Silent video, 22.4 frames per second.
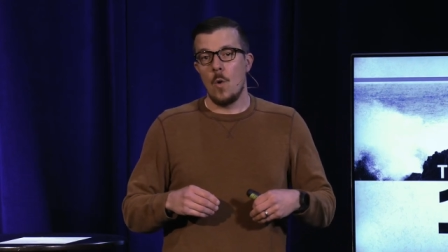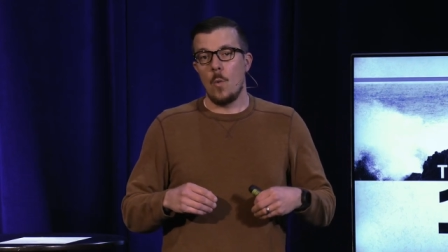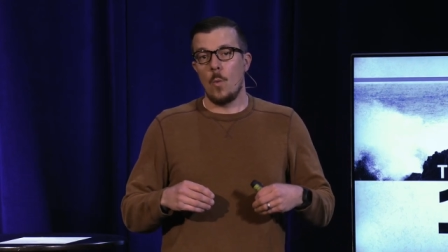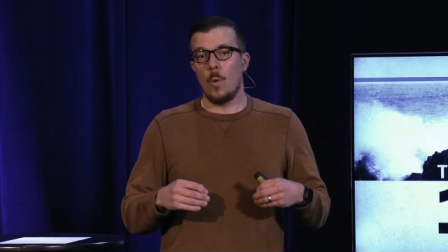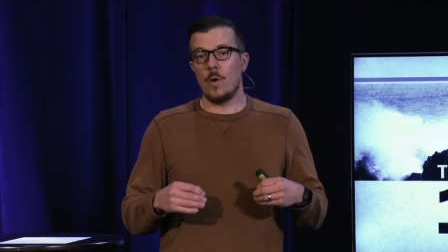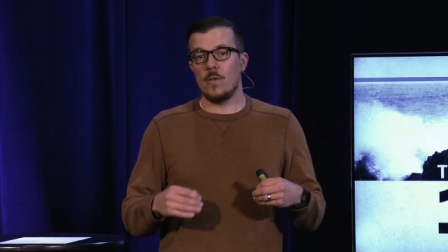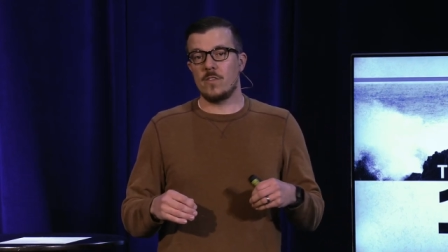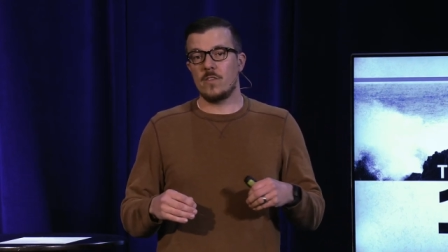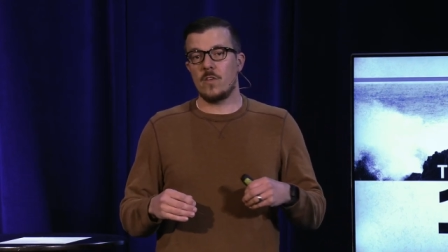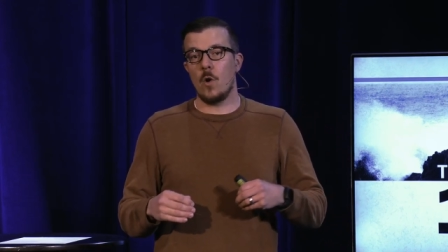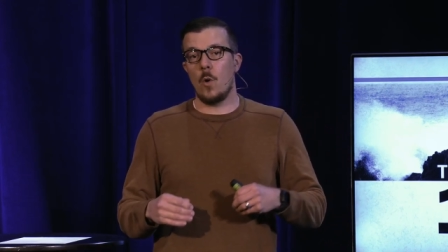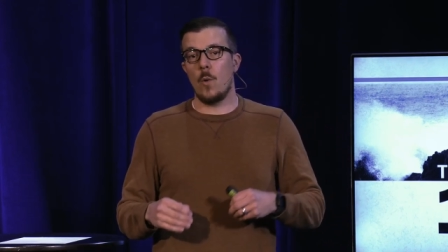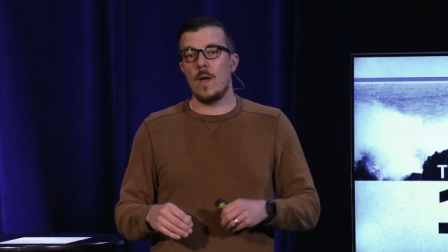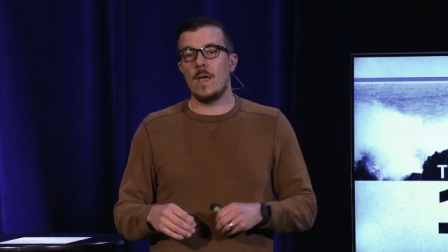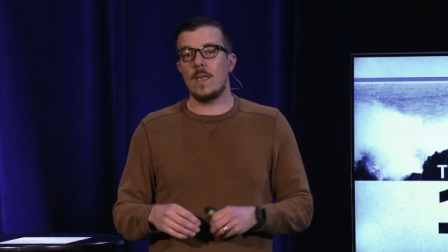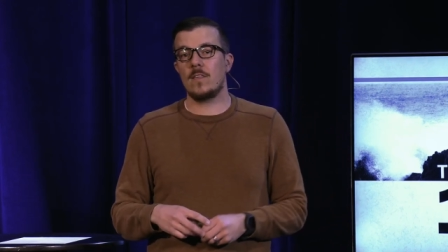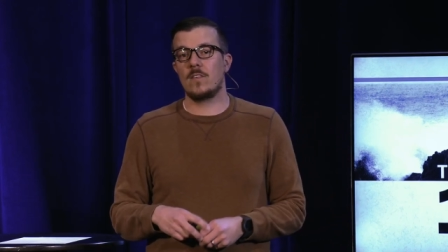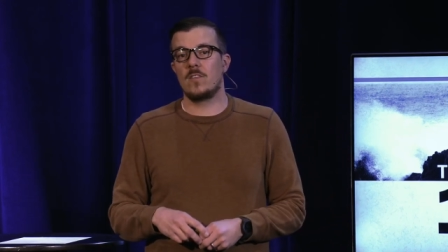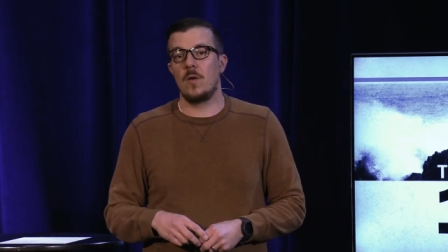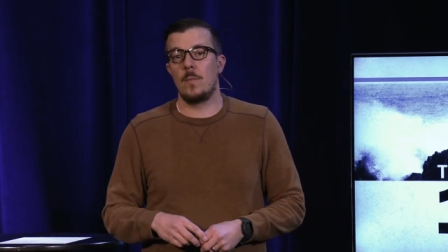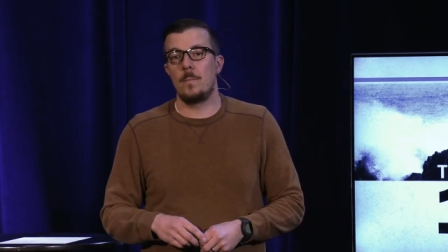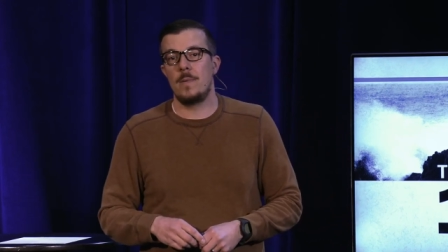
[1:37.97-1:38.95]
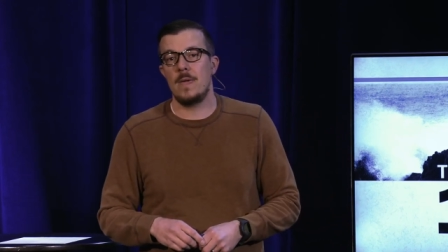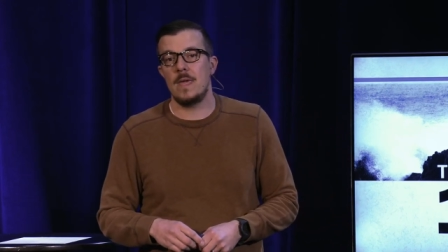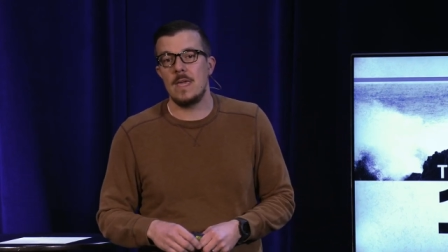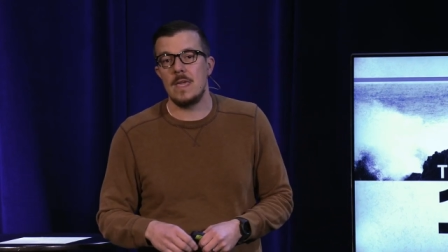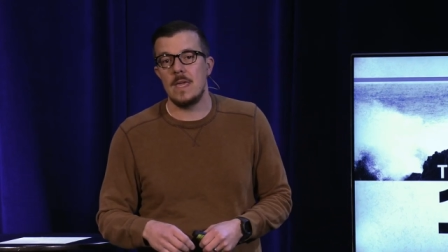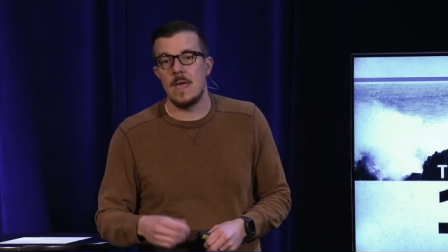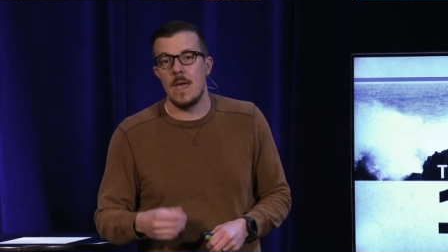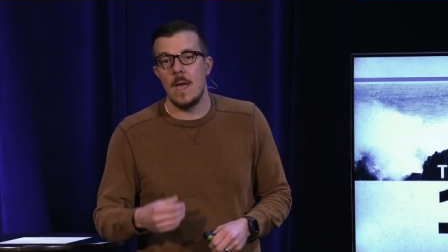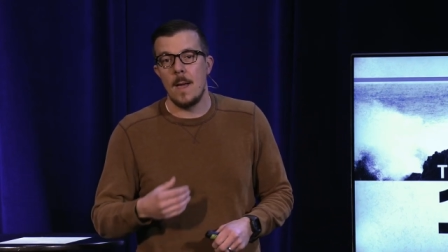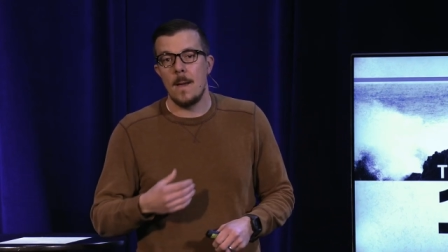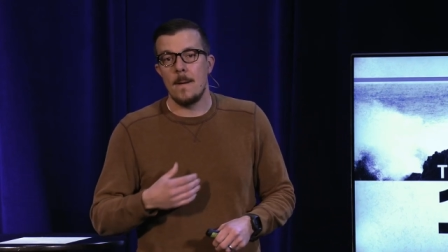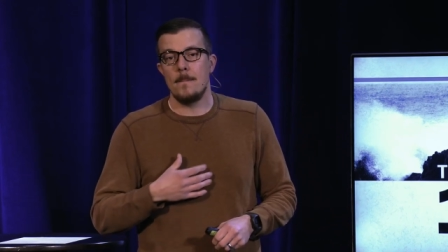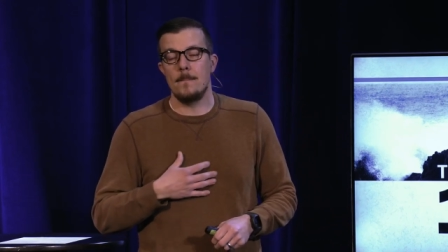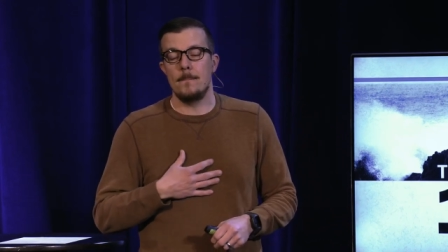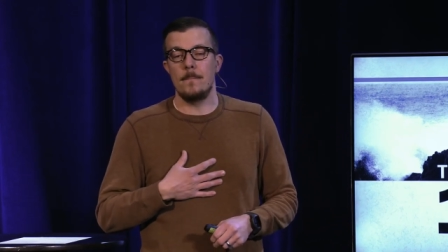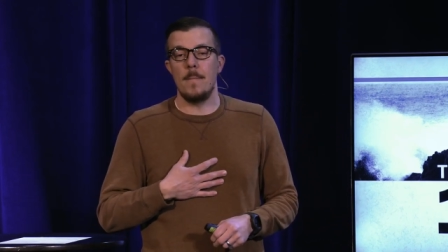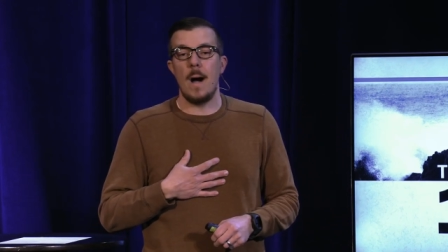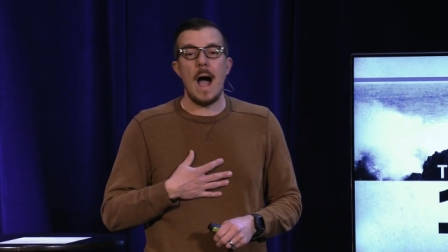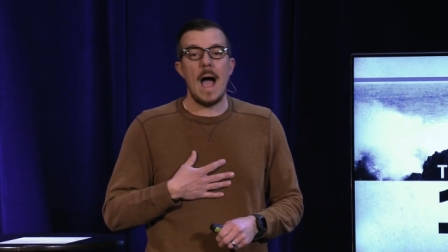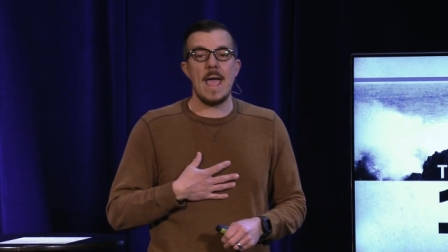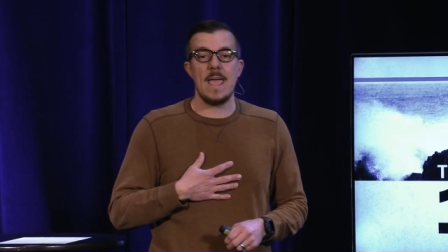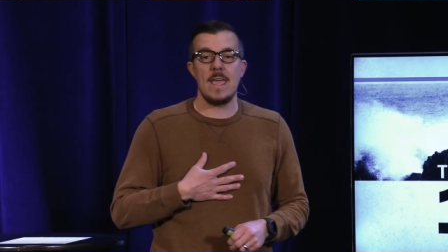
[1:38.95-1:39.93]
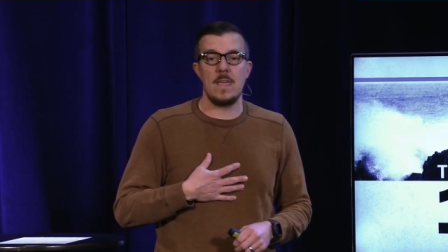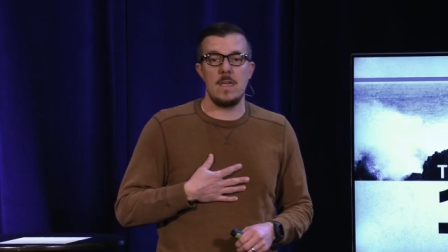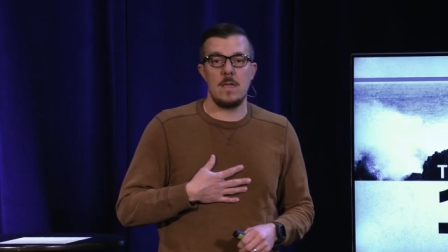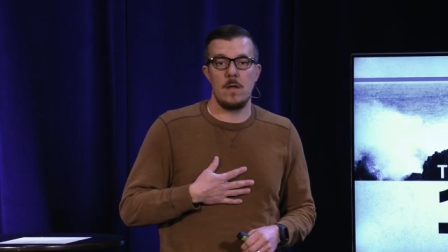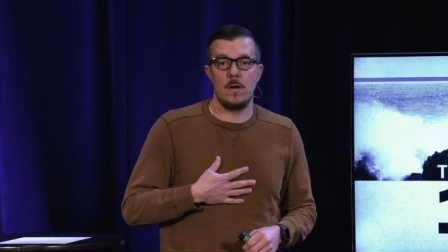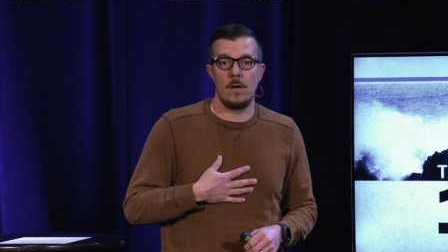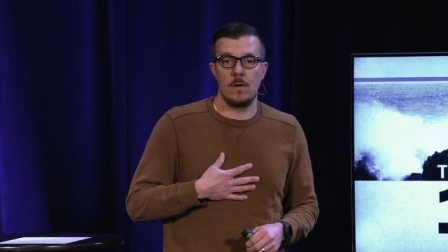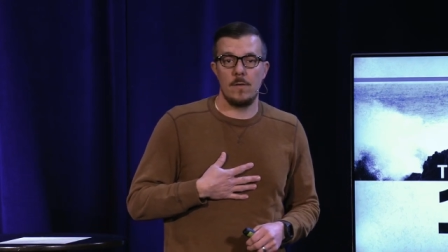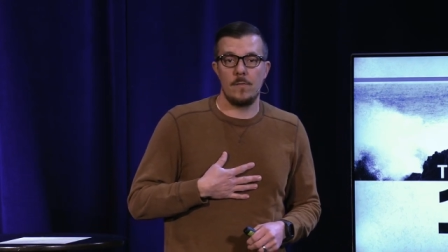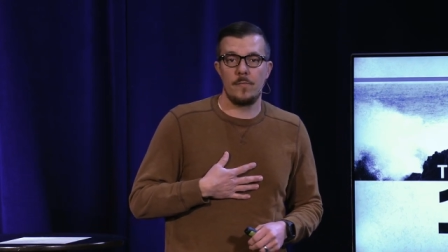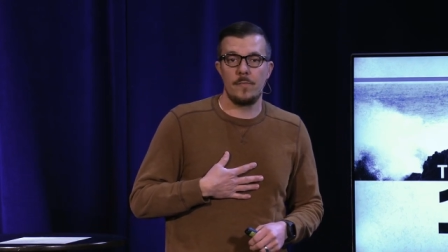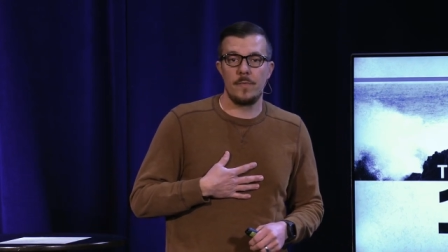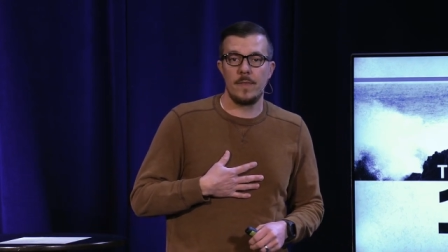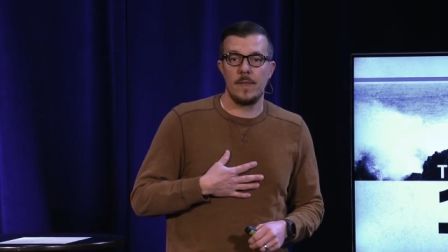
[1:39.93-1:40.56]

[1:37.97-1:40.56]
was going to be my year